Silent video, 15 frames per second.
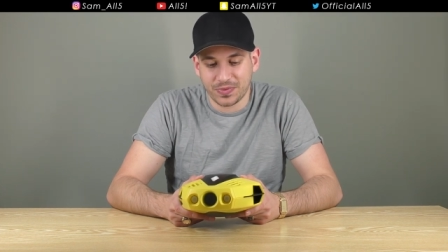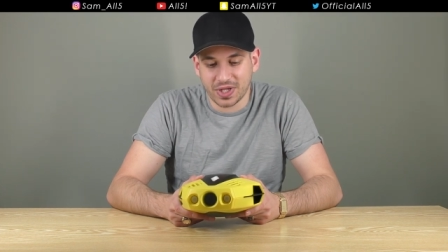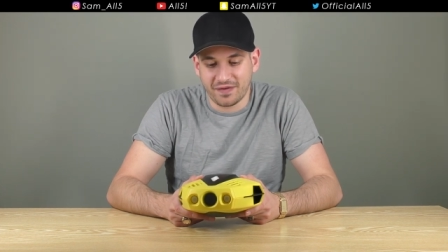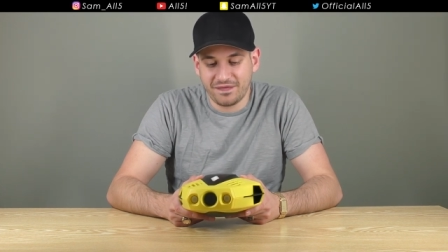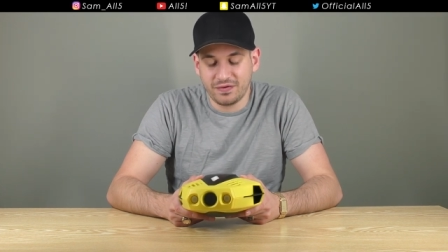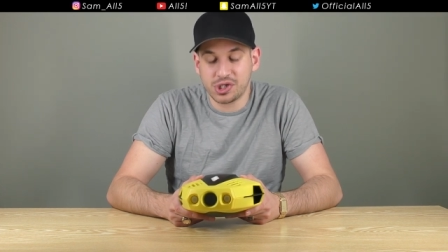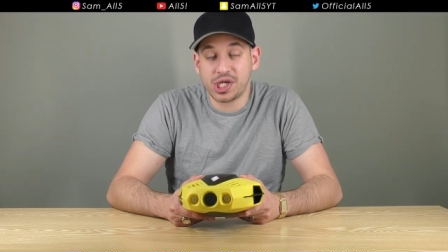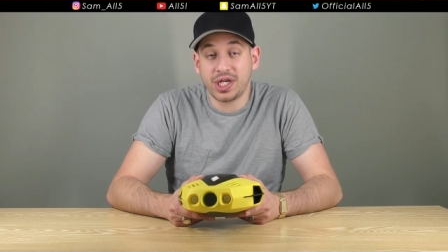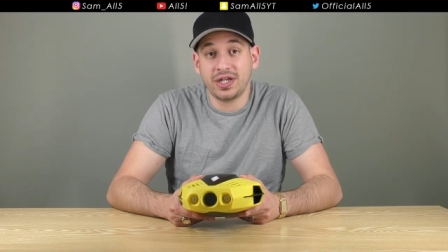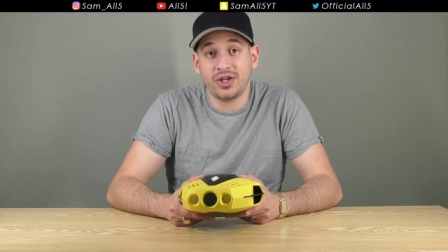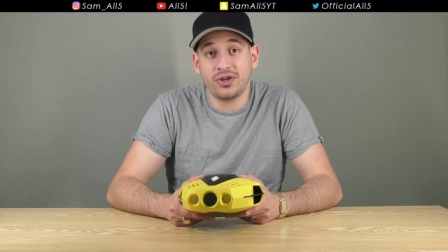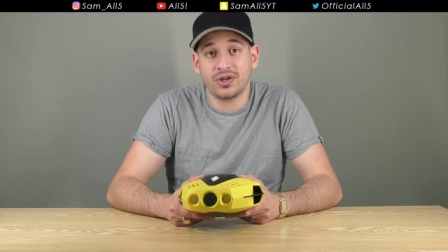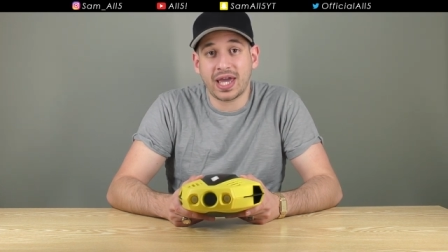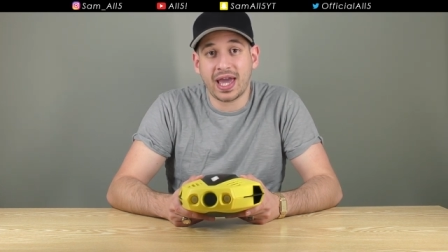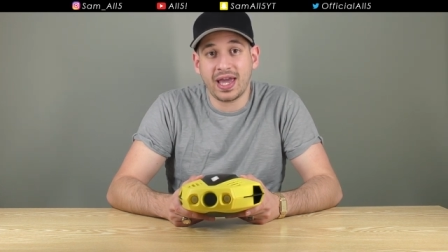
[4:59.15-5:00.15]
Unfortunately
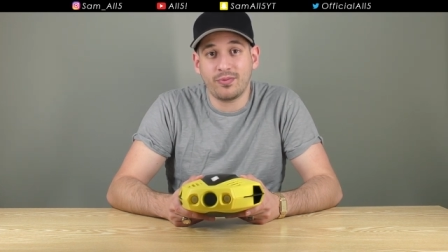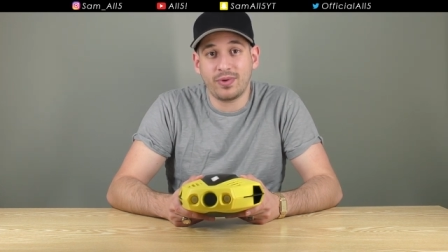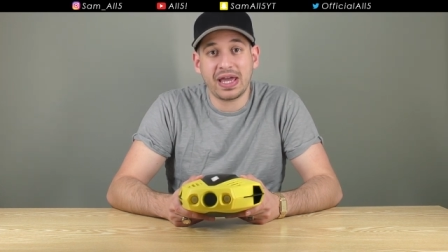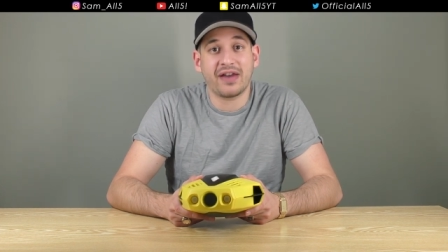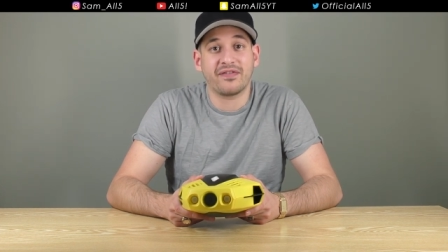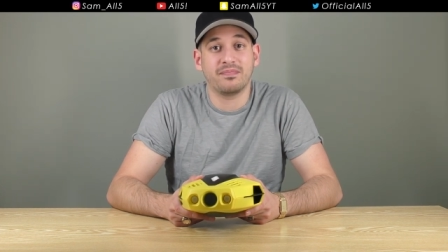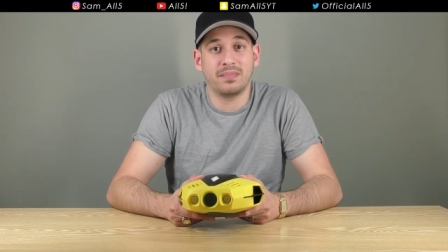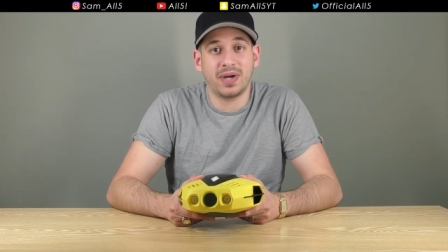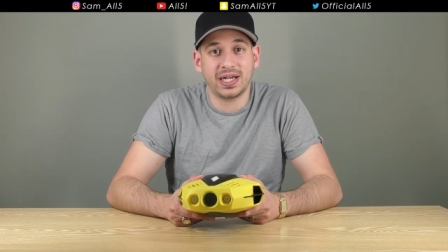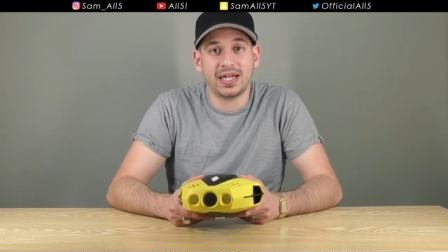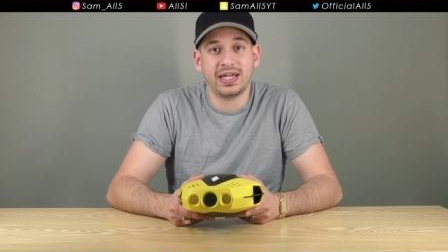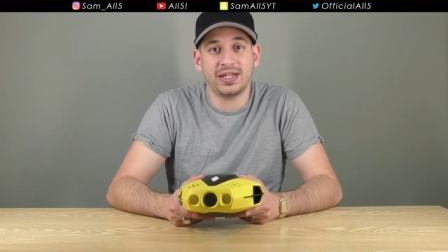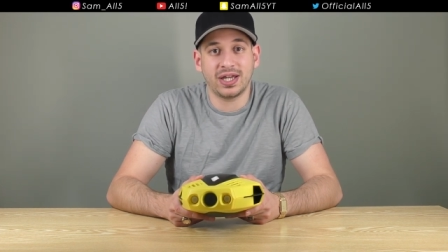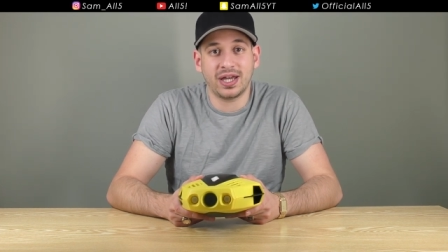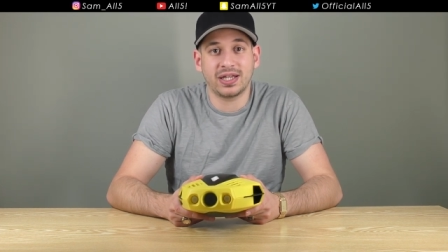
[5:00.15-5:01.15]
in the UK we have
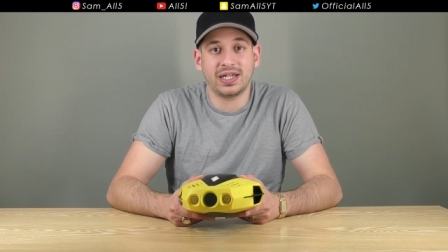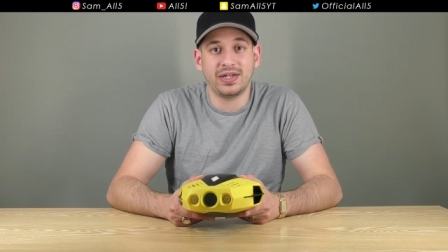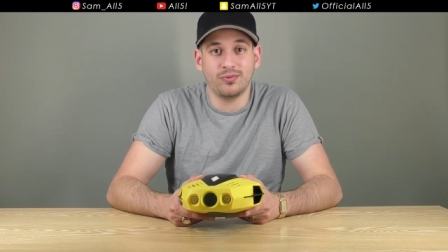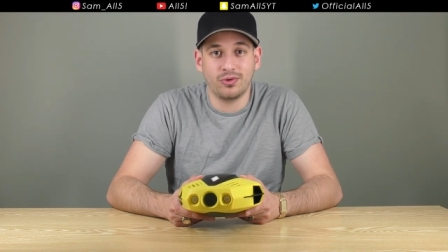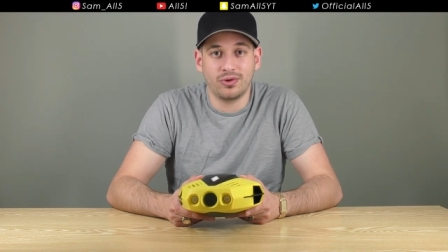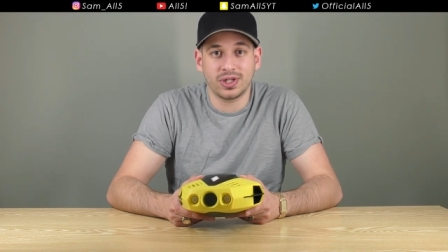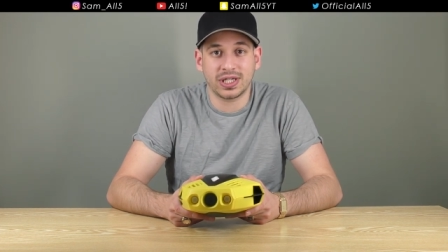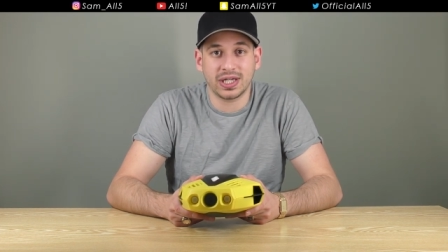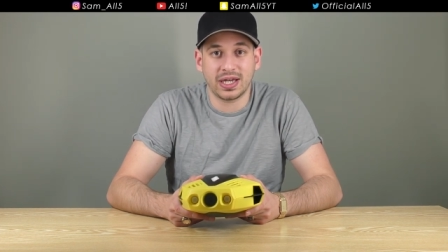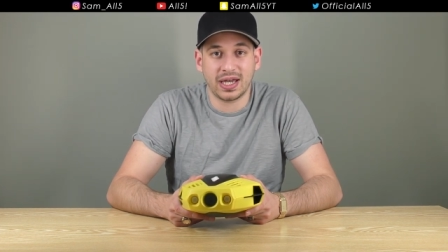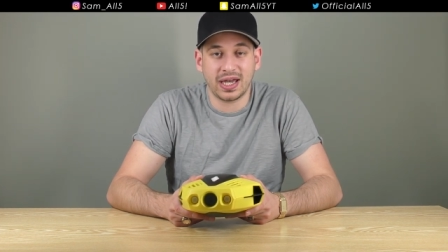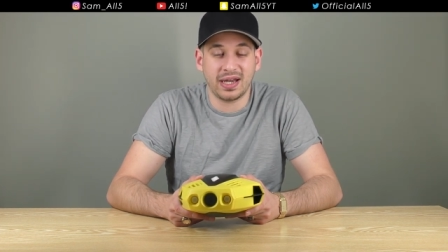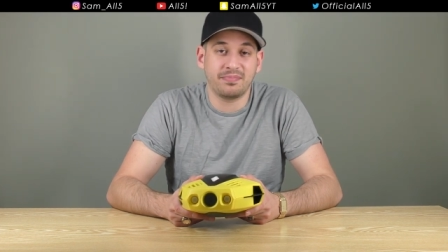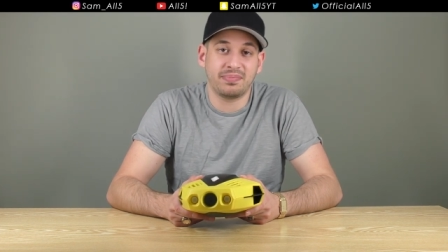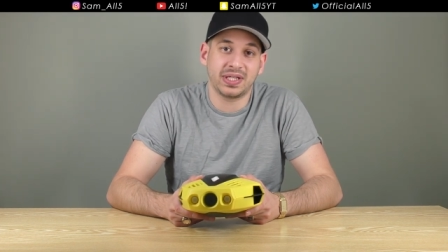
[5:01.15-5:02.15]
muddy dirty
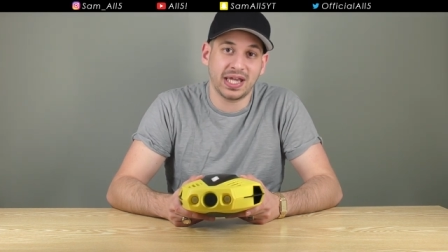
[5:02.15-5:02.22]
water and